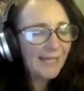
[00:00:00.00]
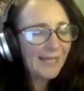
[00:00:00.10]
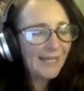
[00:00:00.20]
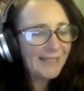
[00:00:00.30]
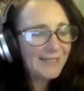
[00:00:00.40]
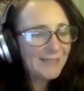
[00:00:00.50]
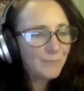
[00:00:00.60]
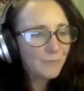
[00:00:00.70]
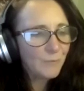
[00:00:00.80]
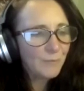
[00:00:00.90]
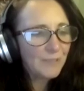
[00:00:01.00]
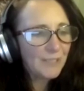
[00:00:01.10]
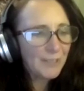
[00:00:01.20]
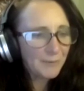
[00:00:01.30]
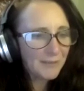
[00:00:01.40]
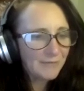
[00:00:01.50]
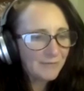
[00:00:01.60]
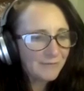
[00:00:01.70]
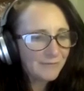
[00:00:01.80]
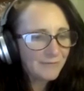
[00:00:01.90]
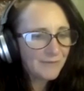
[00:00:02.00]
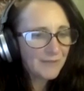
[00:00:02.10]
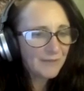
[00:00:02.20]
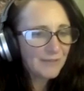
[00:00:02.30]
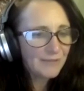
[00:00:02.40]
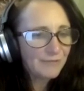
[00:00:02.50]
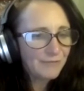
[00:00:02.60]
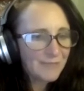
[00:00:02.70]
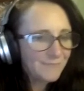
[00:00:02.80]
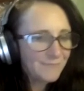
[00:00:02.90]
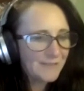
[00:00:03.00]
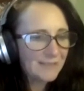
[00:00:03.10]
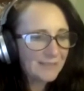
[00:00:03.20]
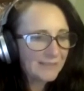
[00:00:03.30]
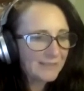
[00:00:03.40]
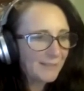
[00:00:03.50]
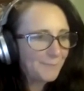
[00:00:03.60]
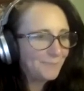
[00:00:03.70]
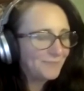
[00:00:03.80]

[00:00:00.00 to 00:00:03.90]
And we were queuing for the ice cream van,